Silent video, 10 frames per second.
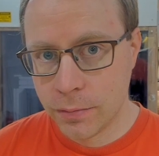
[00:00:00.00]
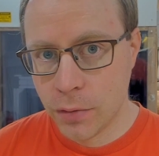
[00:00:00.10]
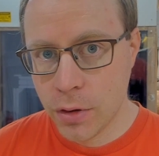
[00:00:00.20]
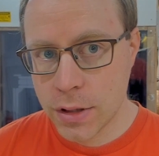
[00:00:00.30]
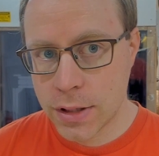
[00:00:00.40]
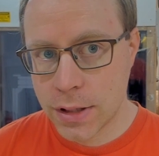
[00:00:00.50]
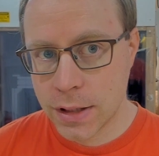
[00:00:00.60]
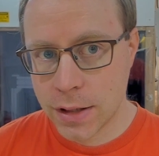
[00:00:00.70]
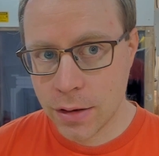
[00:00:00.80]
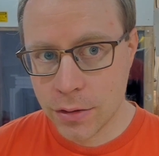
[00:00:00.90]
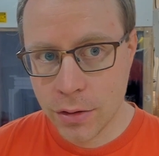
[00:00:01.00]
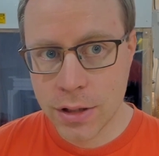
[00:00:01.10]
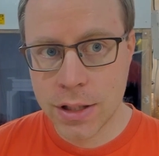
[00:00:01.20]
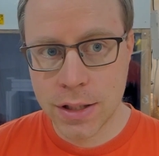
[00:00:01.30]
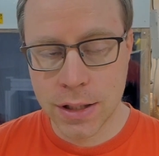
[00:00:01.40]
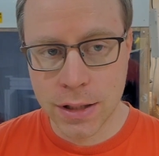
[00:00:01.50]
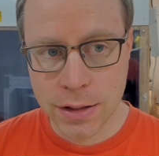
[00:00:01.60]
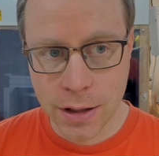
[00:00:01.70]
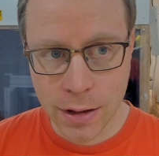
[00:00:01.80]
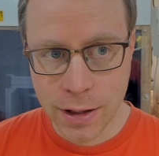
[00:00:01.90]
voices and
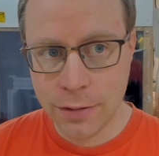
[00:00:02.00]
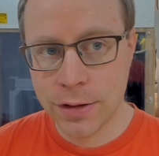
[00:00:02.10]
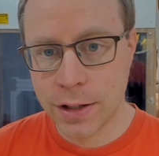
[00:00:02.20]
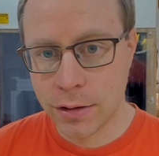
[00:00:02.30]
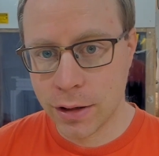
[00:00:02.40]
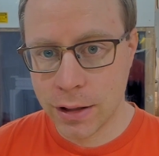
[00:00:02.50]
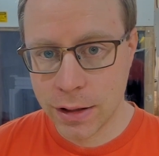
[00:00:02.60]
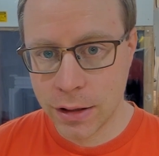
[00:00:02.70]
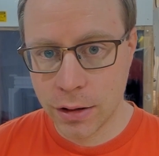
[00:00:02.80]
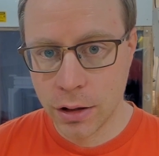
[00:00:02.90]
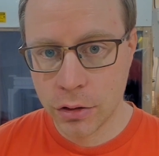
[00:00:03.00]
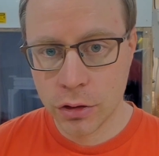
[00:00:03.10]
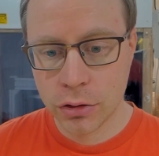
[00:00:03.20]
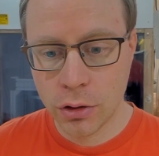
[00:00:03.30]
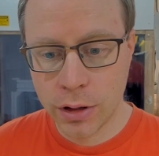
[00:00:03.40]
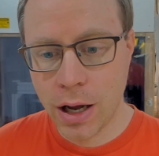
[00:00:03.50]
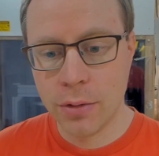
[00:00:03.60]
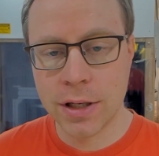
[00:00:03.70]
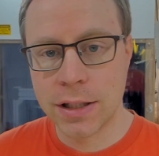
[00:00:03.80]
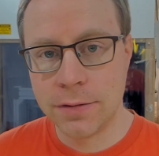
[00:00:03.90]
noises and everything you can hear, not only how
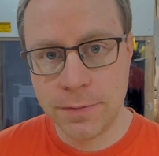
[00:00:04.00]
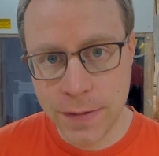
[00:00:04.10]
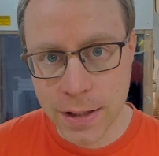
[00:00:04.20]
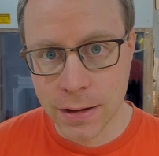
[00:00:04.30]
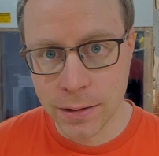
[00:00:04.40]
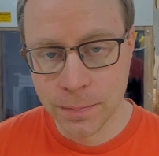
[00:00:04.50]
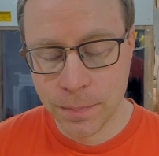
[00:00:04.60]
does it feel.